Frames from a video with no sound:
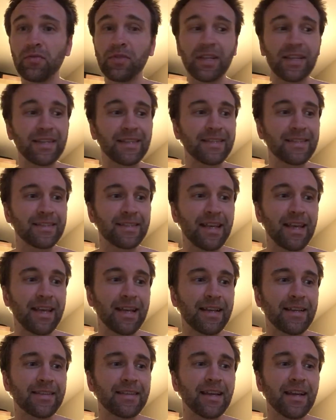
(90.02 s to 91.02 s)

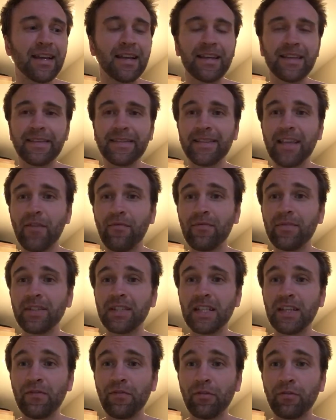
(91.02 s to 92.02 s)
6,
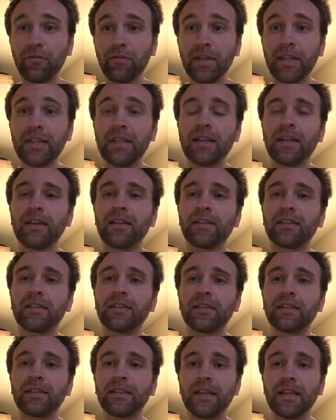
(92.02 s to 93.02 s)
73
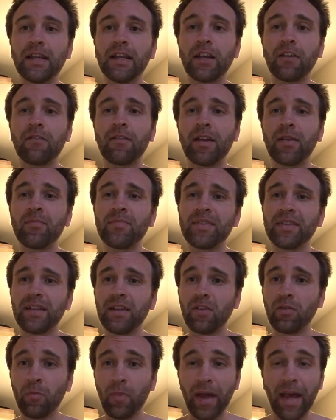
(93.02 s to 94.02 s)
kilograms, a
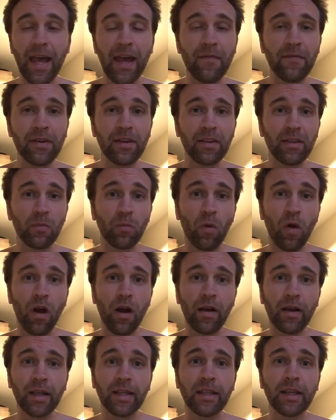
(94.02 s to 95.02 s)
little bit heavier than what
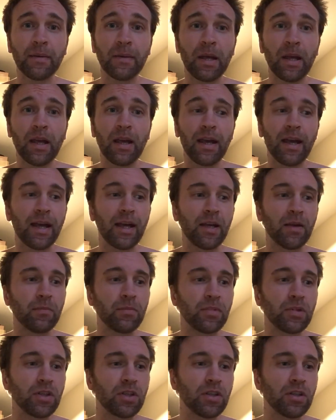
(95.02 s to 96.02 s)
I
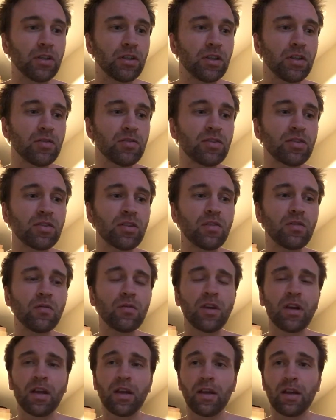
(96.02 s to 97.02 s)
used to.
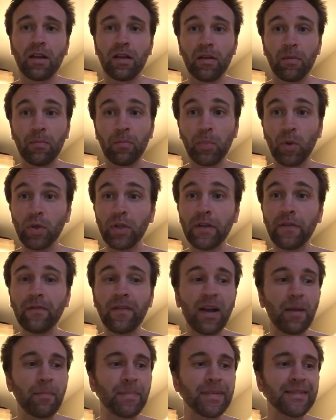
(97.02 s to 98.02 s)
Body
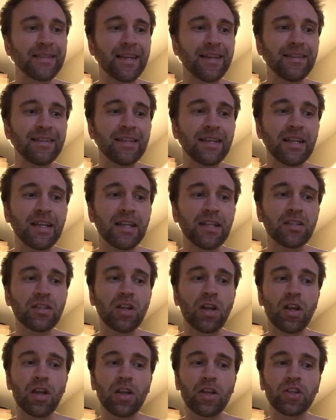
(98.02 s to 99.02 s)
fat percentage
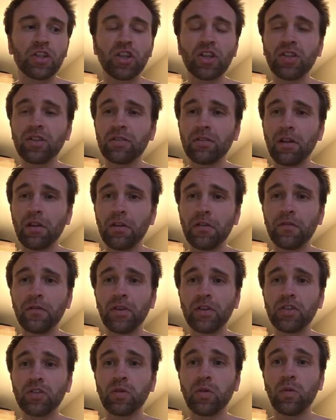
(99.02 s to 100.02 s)
just
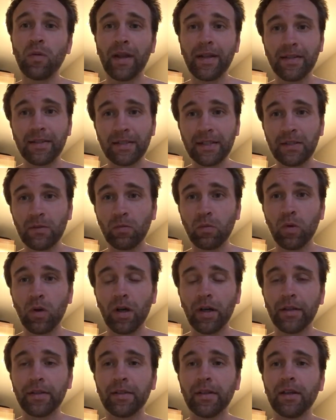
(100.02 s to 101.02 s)
over
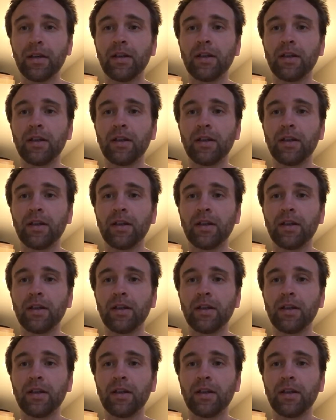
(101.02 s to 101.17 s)
21%,